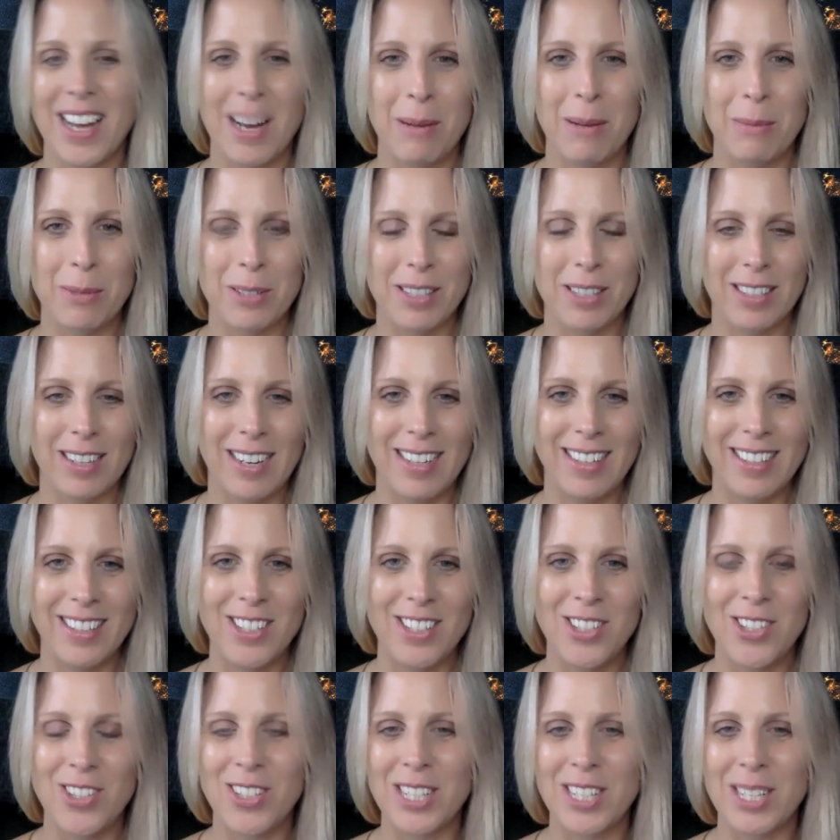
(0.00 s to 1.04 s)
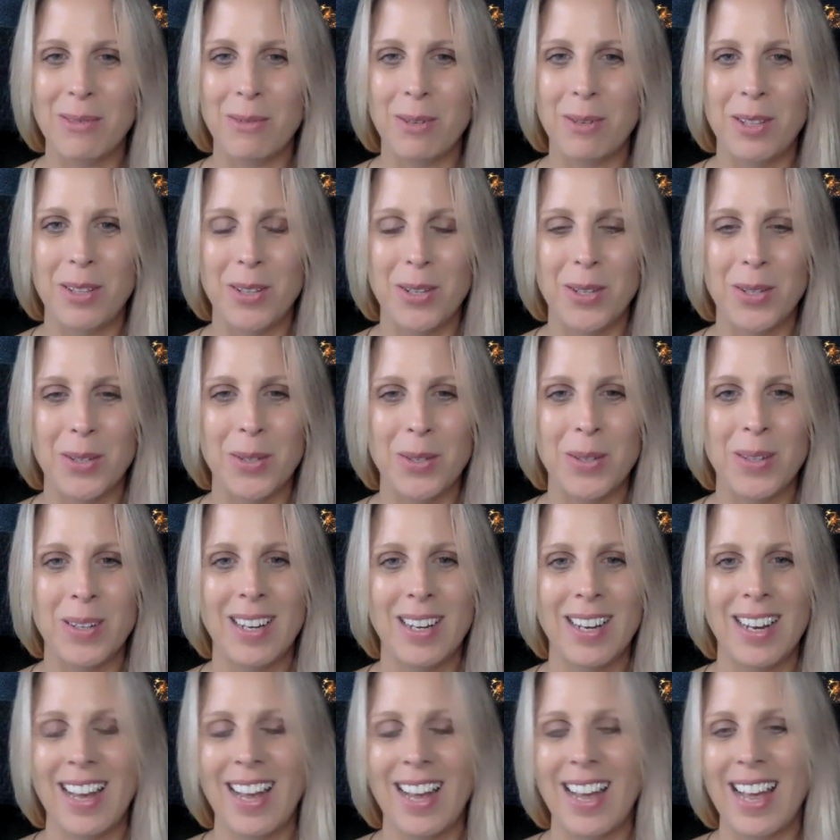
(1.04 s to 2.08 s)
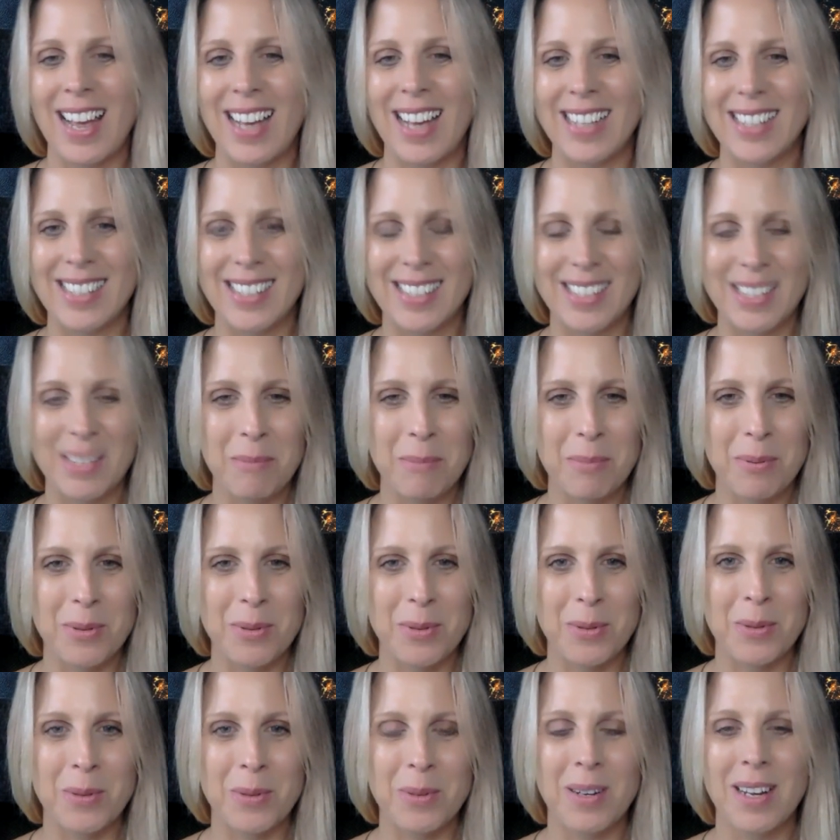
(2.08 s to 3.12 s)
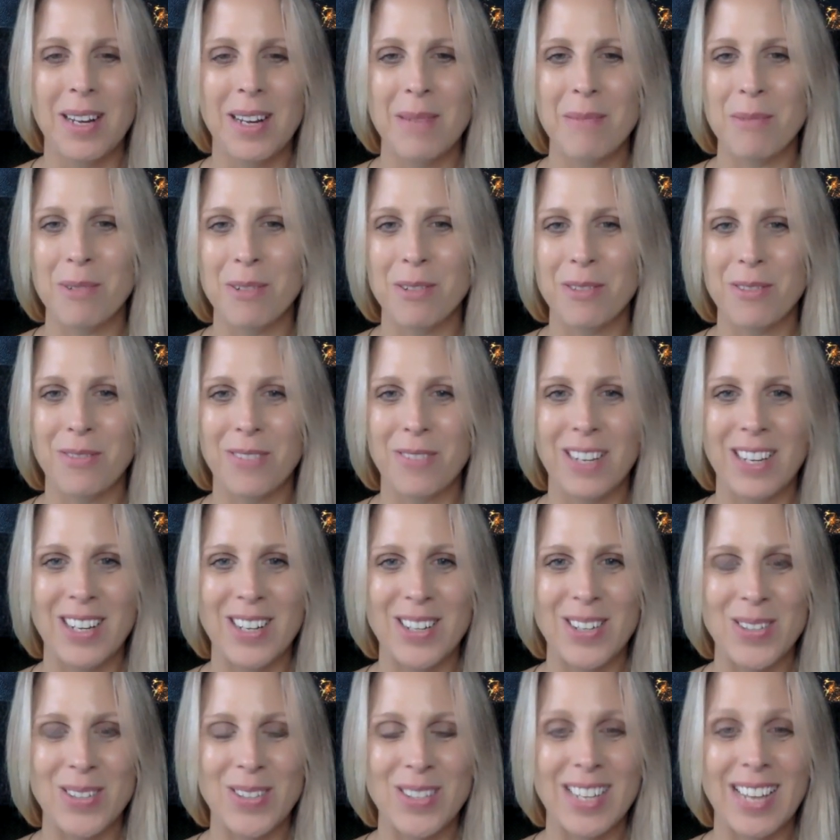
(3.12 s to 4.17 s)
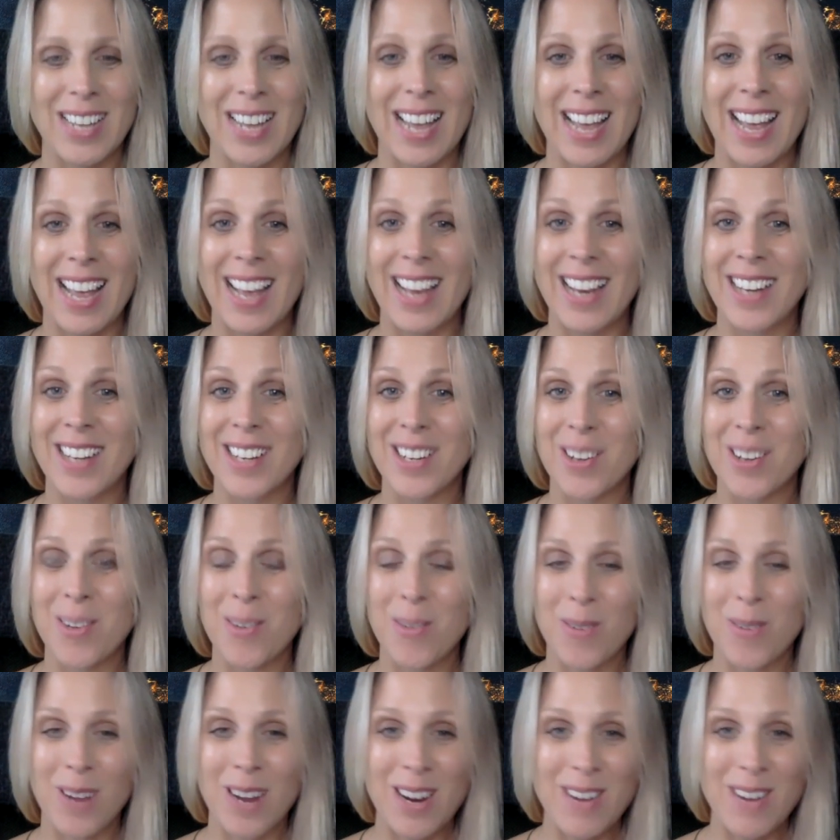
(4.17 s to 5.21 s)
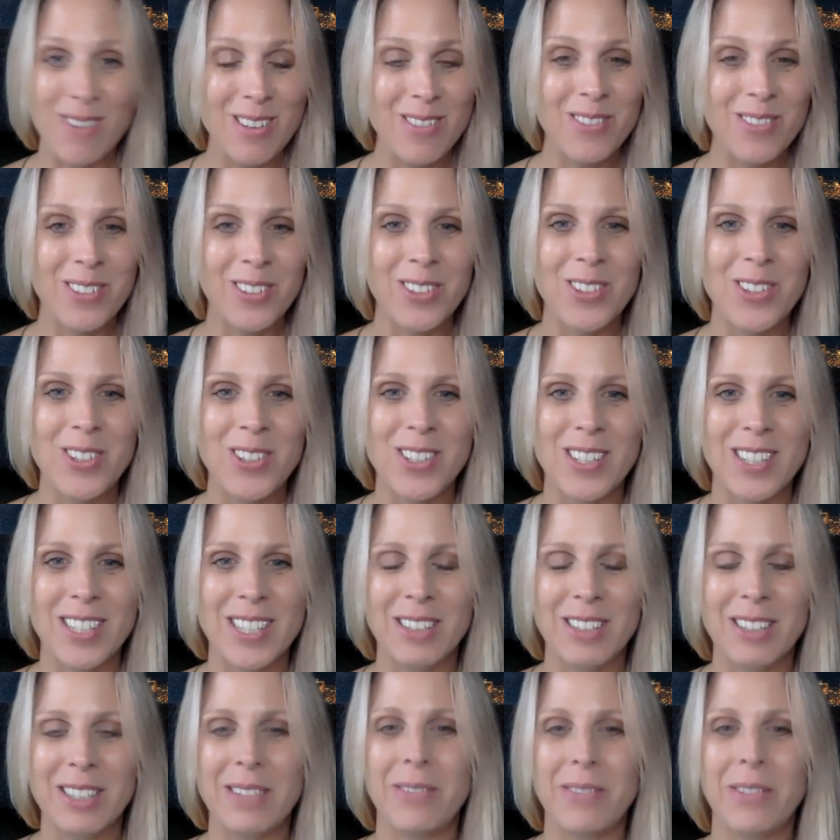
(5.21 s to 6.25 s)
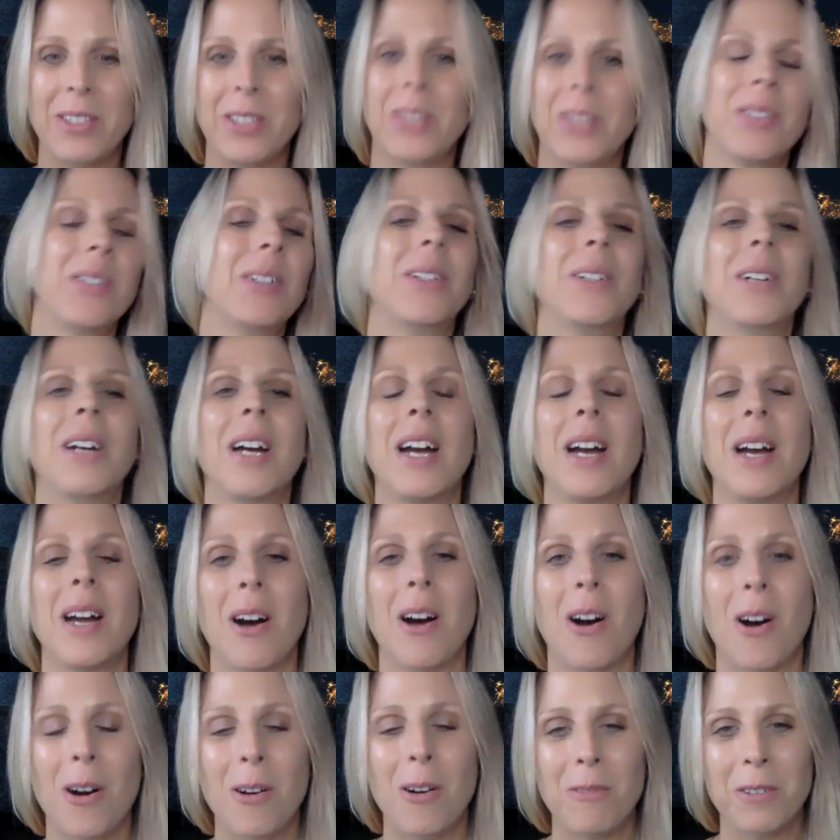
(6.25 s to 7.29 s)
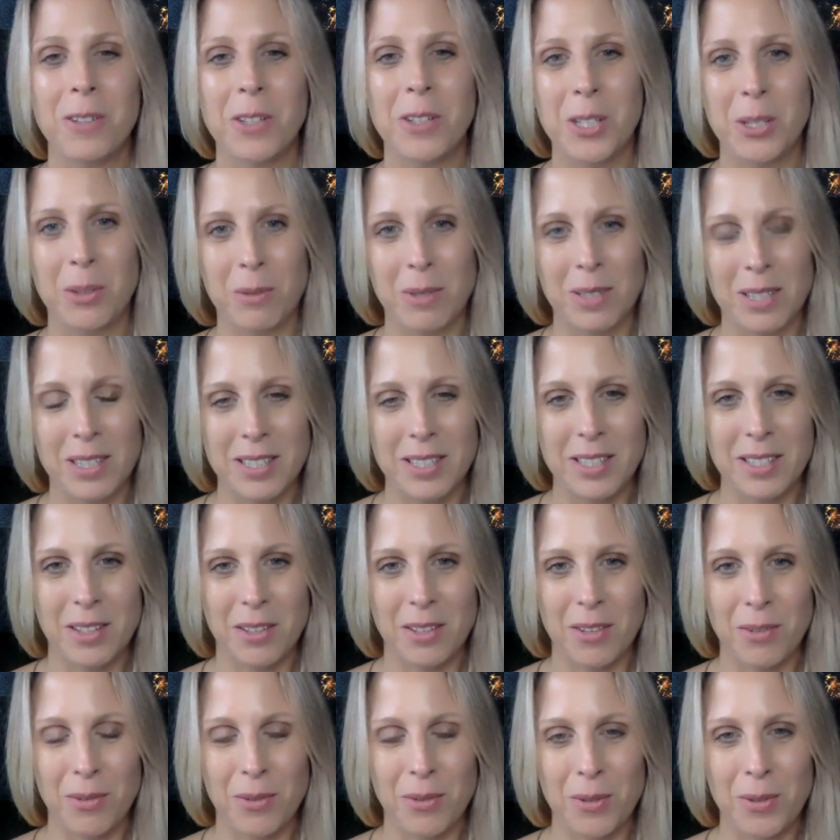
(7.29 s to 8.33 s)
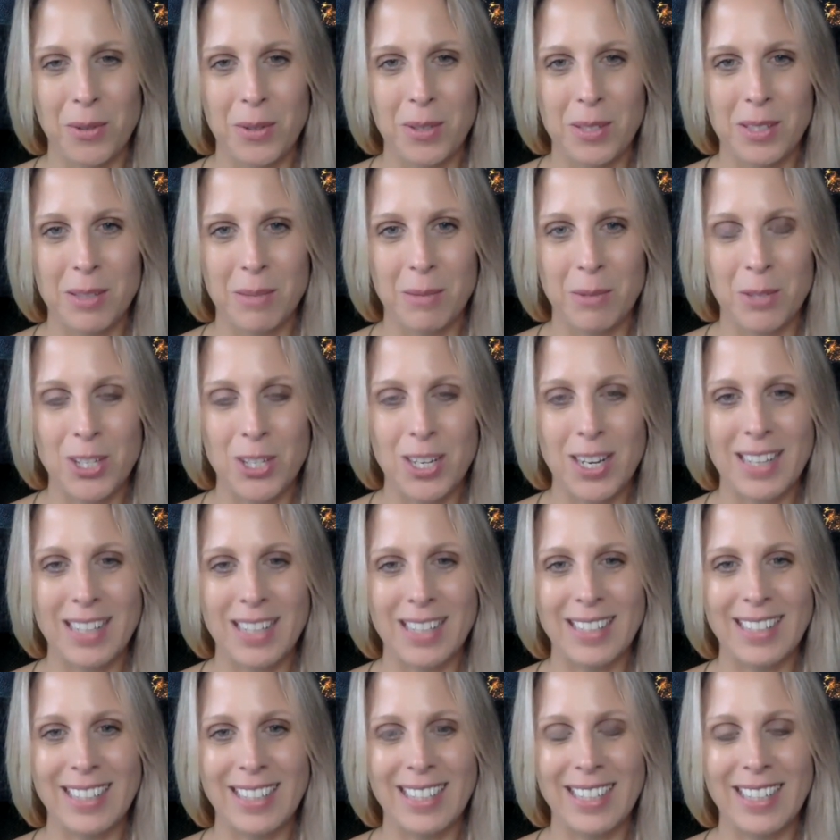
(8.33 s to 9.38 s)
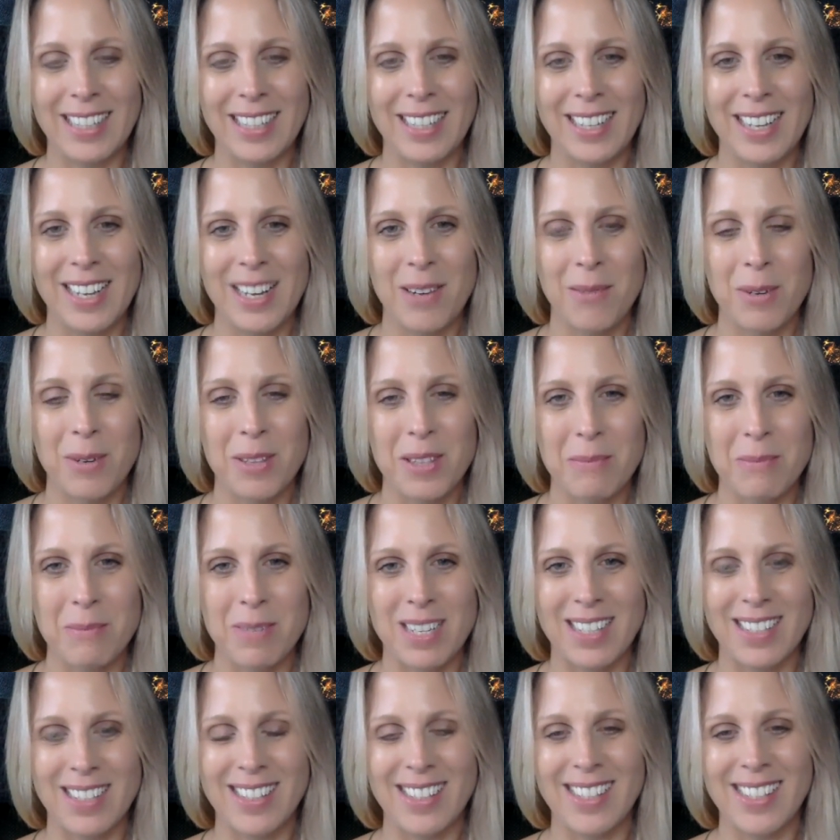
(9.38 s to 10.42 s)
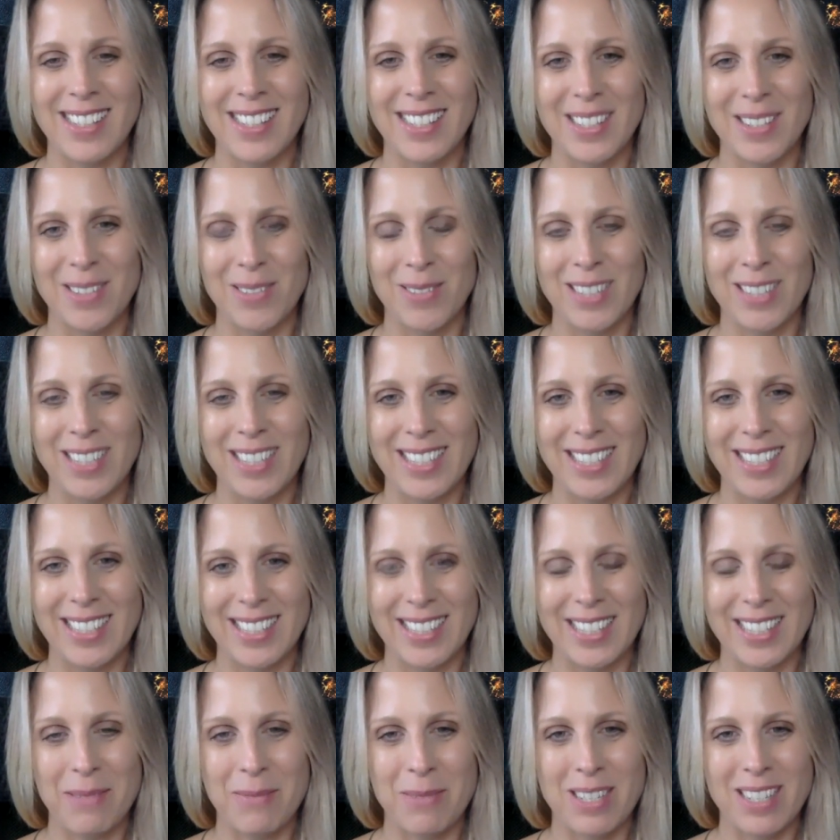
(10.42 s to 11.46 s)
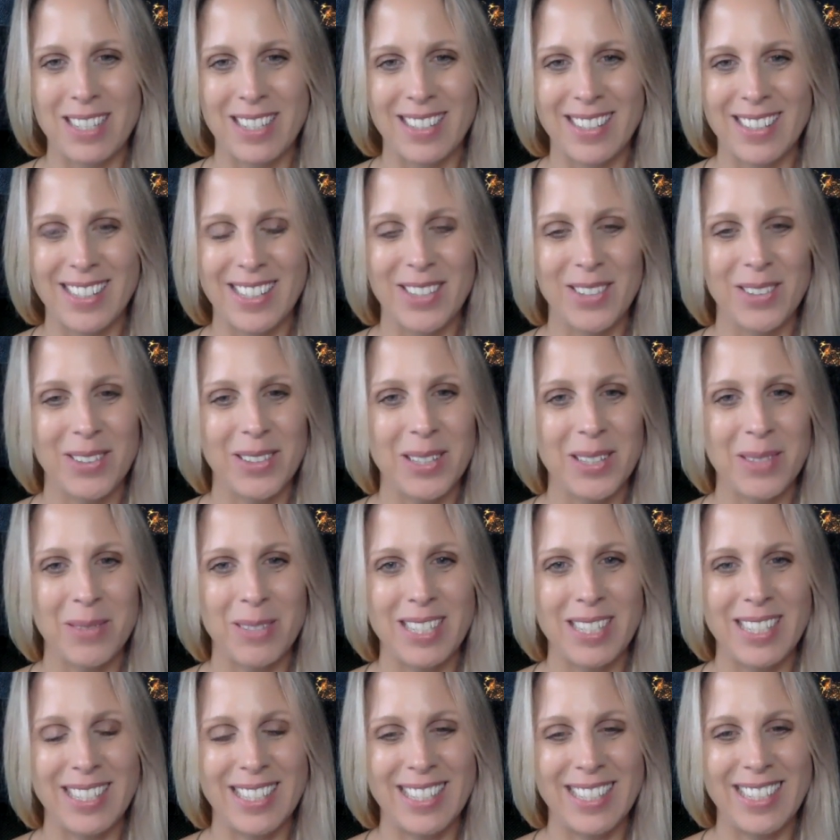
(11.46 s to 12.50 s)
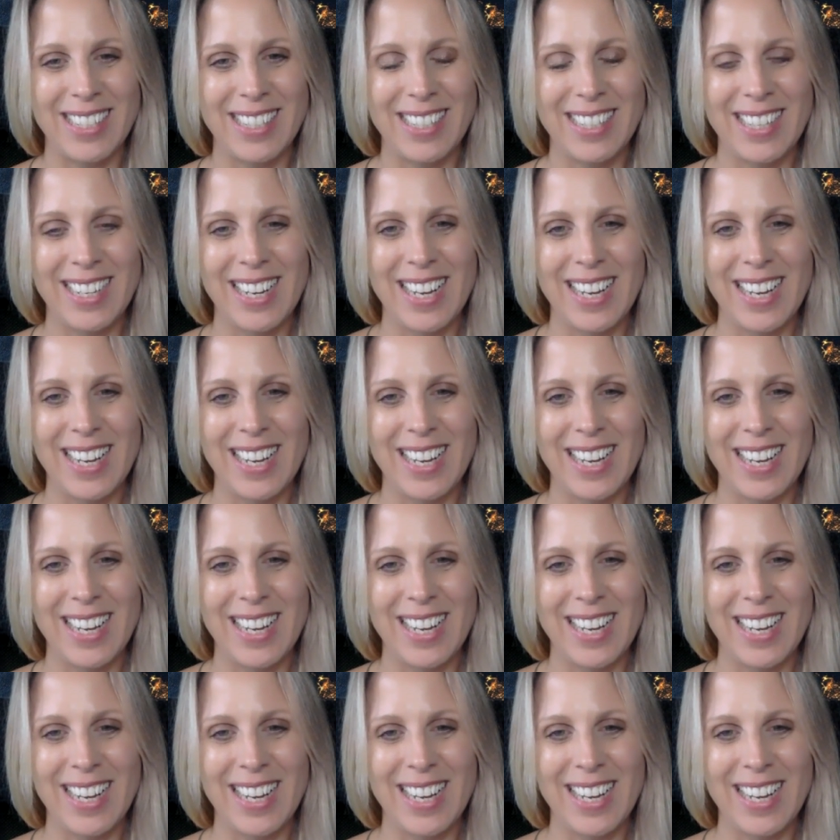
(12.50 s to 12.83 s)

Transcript: I'm delighted to share with you a simple, profound, and quite revolutionary view offered to us through some channeling with the Masters in a recent seminar series we did